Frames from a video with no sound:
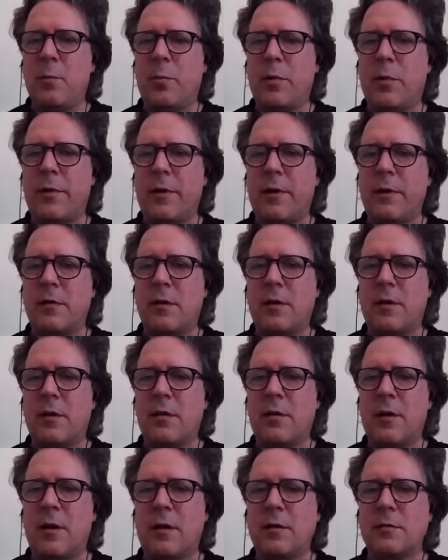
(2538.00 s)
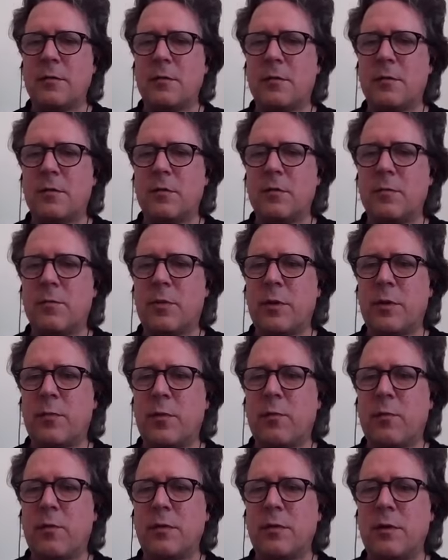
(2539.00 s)
but then at the end,
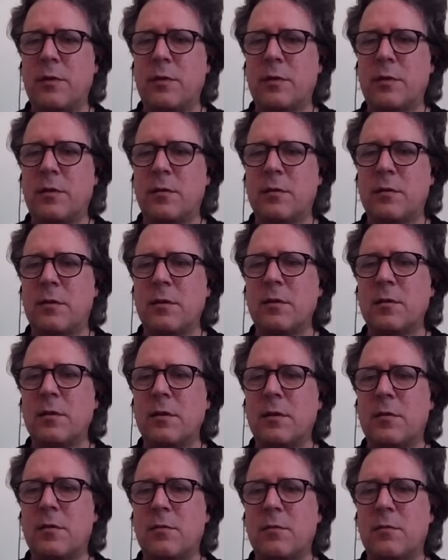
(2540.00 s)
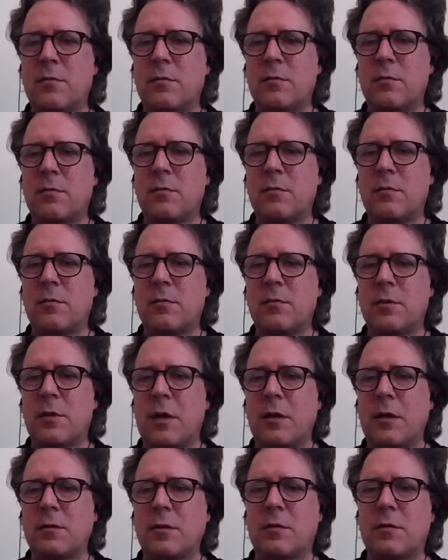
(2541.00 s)
people would nil, still need to
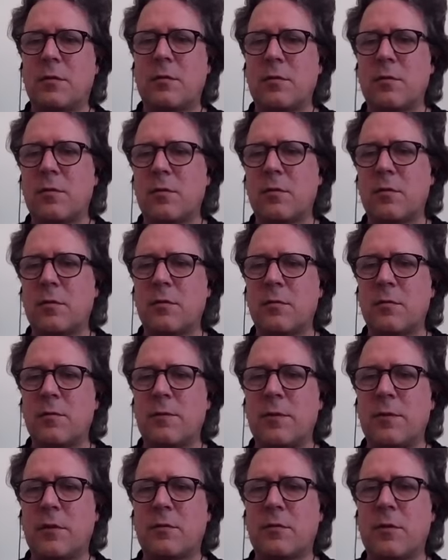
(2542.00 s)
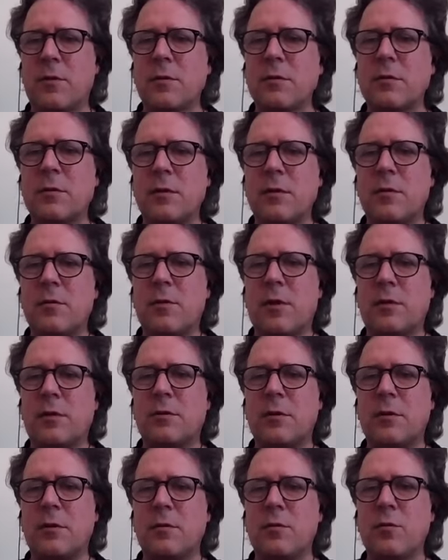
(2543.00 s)
change it to fiat currency to
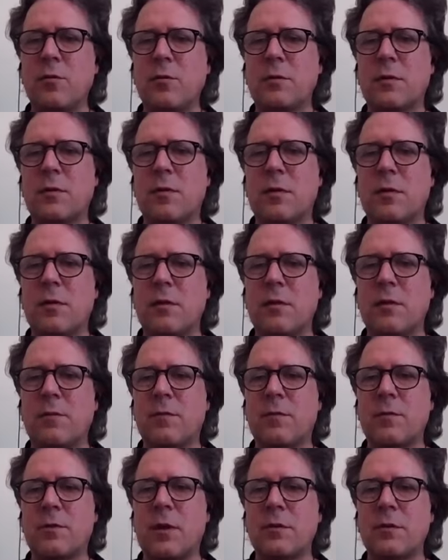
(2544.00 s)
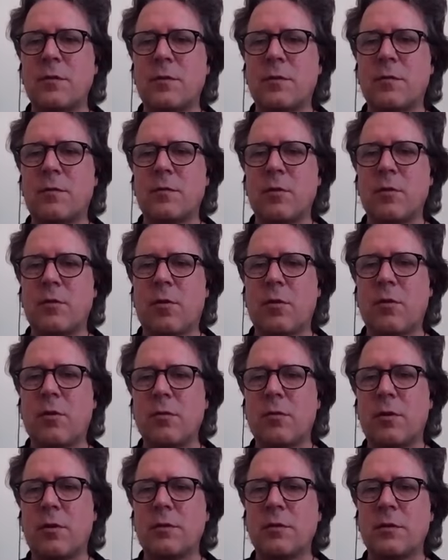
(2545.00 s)
actually use it. And then if you change it to your
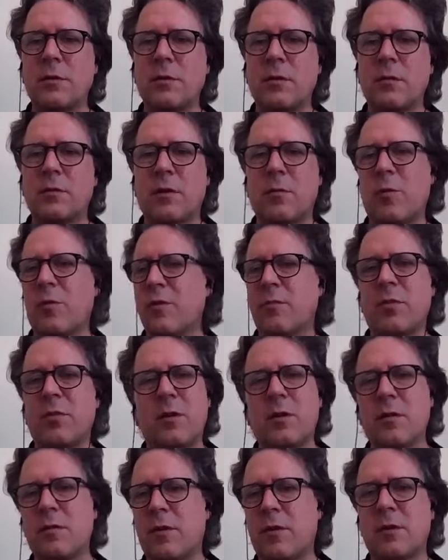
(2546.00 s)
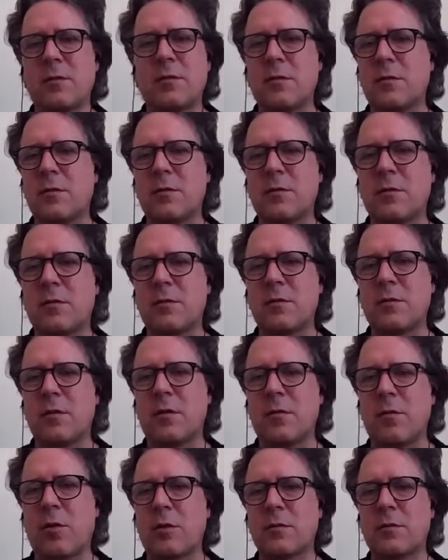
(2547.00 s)
local currency, some of the big advantages
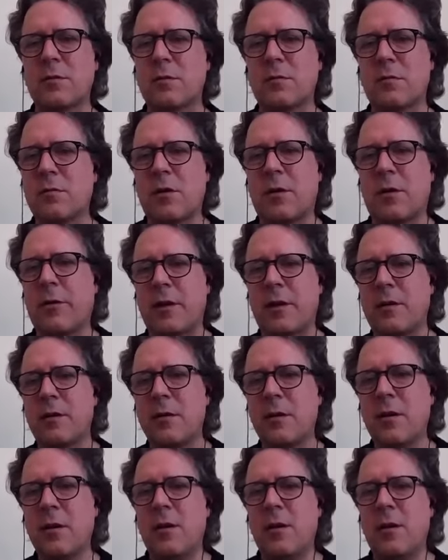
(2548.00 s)
are lost directly.